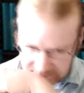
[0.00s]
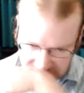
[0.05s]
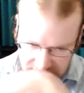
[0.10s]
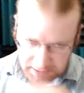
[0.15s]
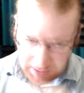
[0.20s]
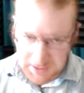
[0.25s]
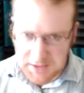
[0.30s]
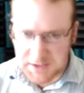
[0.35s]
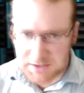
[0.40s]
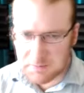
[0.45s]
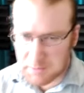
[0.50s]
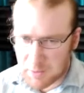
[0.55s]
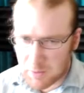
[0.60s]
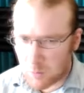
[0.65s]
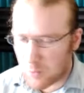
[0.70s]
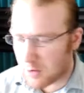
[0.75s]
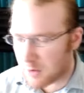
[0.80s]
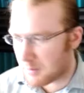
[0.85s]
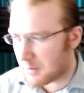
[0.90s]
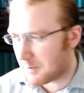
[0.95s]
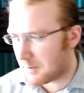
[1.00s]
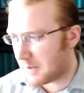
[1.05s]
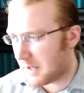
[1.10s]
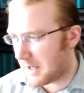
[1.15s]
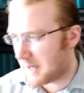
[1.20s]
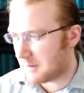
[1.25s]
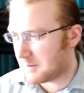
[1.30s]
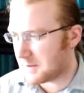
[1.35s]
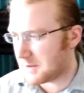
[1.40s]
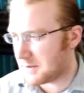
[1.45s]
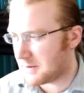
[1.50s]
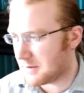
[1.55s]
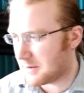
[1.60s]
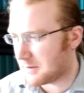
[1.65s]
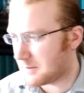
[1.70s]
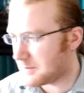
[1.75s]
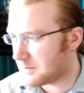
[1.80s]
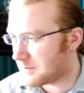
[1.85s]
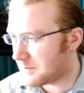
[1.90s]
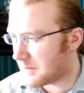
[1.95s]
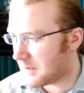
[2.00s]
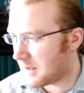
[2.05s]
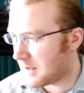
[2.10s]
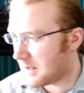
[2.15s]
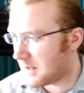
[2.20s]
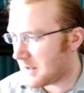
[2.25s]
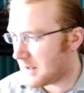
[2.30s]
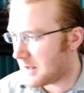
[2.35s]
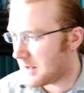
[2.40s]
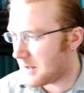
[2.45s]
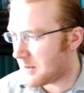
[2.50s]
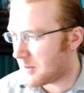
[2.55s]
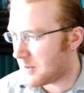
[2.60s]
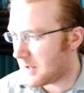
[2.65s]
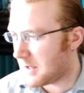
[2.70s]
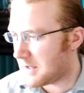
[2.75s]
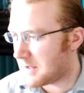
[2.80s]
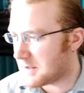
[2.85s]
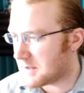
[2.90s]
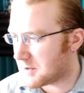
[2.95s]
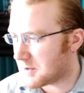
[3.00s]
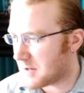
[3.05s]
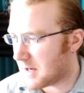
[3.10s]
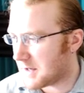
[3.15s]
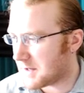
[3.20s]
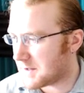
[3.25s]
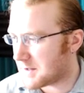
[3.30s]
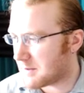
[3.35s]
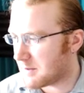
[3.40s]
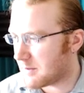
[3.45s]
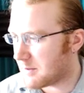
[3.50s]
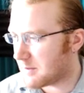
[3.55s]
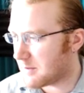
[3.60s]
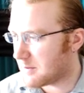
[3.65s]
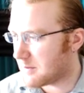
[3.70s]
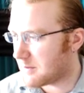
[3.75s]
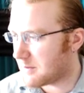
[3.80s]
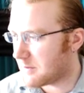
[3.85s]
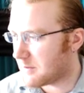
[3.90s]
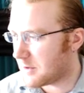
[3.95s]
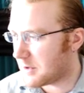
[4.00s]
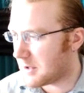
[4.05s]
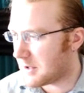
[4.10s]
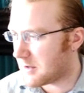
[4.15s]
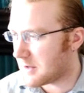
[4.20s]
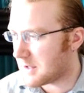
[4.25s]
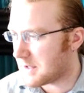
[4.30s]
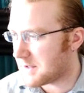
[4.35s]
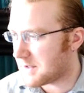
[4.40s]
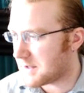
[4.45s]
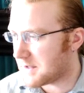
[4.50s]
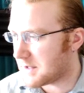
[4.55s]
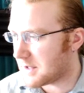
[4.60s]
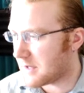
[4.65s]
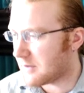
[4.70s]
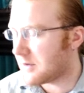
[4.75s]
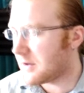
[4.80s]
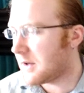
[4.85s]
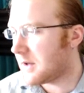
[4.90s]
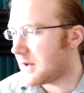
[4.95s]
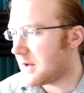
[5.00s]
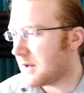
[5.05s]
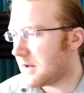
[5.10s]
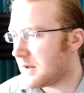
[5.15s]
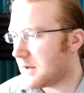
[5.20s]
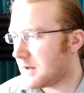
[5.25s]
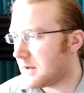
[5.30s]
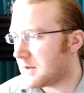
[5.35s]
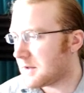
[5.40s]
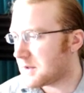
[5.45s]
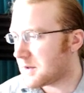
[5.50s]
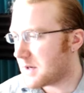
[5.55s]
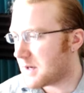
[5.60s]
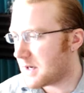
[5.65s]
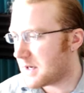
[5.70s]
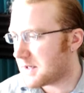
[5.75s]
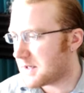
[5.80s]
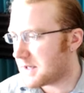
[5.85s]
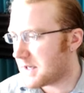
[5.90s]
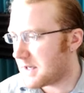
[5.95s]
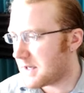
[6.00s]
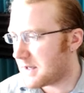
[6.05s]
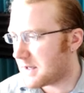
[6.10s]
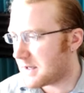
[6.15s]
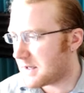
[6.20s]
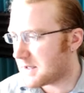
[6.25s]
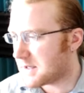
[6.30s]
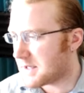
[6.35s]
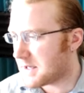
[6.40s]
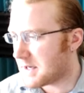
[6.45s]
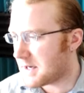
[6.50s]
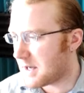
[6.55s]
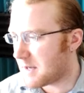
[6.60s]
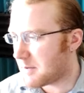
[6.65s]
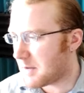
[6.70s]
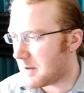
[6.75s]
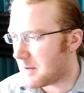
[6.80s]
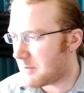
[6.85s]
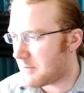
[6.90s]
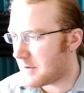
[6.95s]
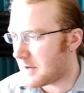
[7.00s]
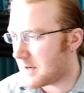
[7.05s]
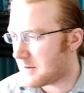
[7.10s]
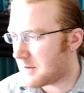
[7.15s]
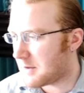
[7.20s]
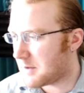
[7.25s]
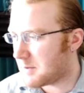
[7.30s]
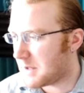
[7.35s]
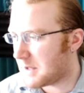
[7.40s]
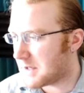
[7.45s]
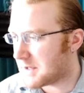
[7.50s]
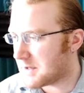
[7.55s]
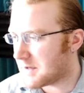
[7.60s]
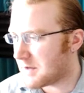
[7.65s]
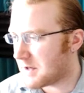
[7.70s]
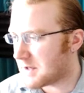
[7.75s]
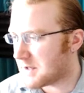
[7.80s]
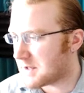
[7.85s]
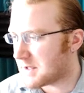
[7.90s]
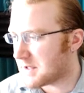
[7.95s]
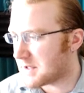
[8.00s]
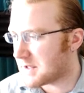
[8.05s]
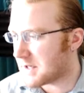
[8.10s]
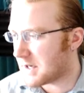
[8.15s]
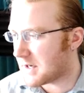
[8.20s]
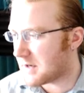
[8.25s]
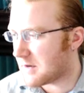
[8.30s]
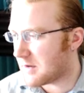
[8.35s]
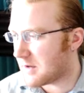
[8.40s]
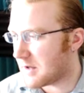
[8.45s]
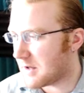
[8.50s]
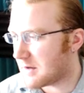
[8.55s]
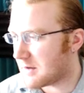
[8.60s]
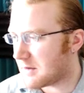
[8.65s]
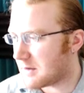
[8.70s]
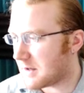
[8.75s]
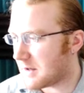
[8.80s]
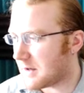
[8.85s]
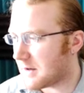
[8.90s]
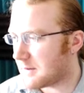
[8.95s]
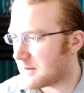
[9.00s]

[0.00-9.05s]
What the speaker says: This is my warm-up game, so I'm ready to try some very crazy stuff. So what did I say? Extend up, I'm fine with, because if he does this, I can do that. Yeah.